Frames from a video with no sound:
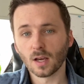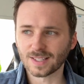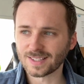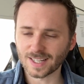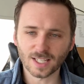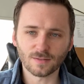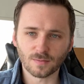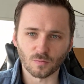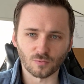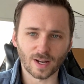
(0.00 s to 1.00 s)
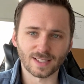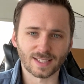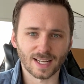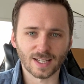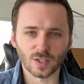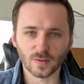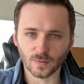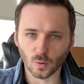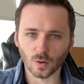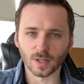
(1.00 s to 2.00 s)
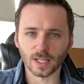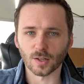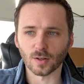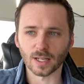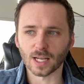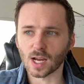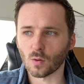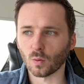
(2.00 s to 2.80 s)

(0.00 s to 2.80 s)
Consecutive red days for NIO Inc.